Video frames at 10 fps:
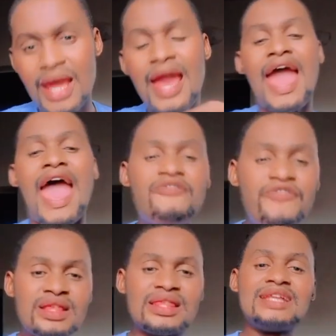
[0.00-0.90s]

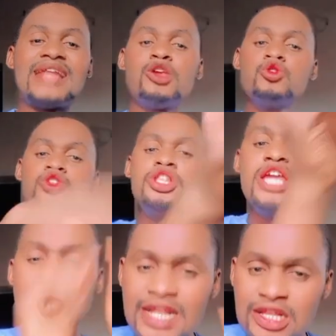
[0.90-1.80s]
Everything that you
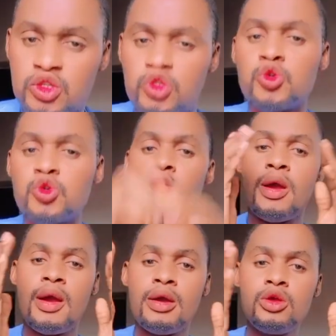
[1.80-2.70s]
need to
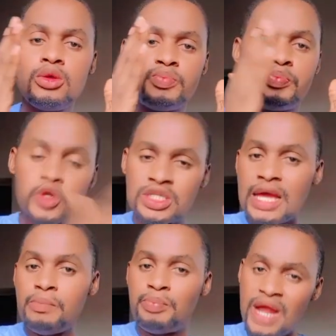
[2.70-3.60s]
put
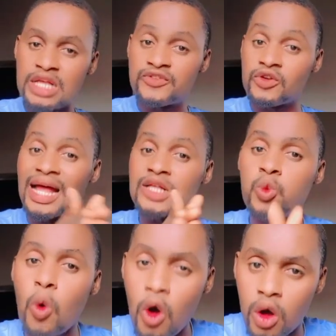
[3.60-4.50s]
in place for that
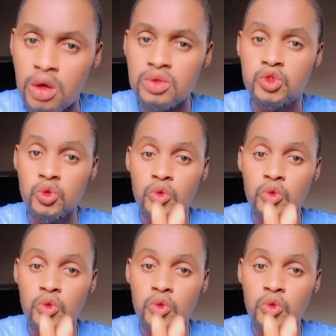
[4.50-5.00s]
work to